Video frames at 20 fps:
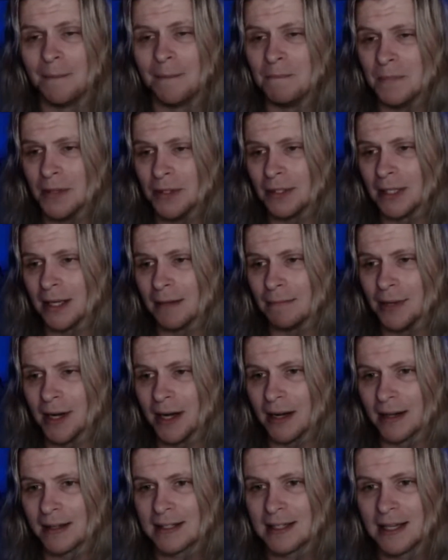
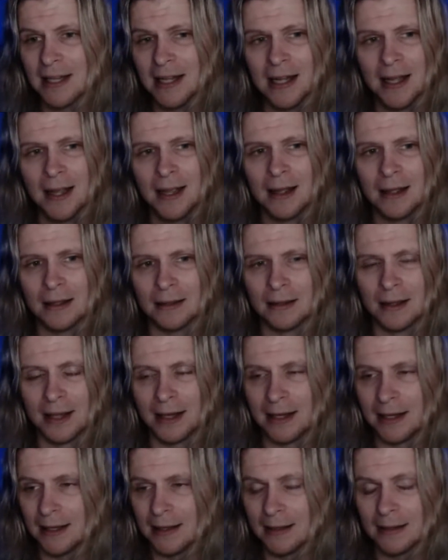$1,000,000.
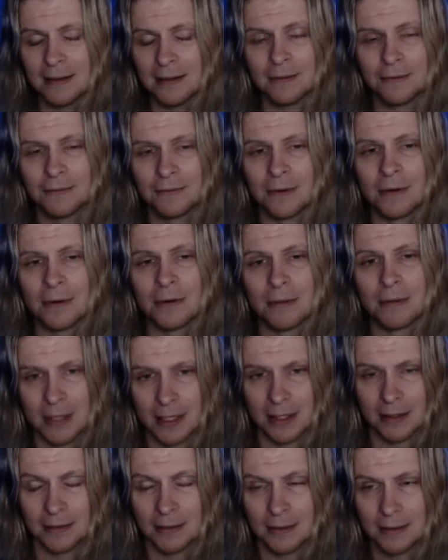Like, for
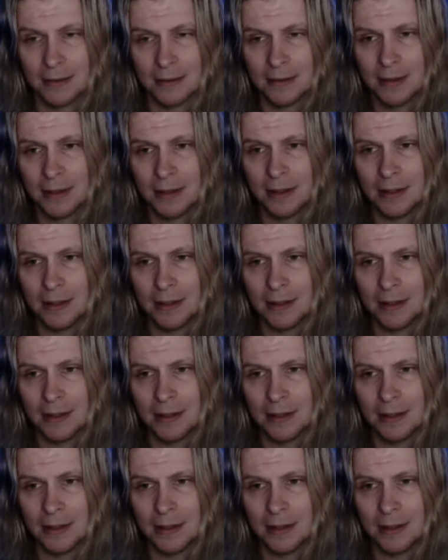real.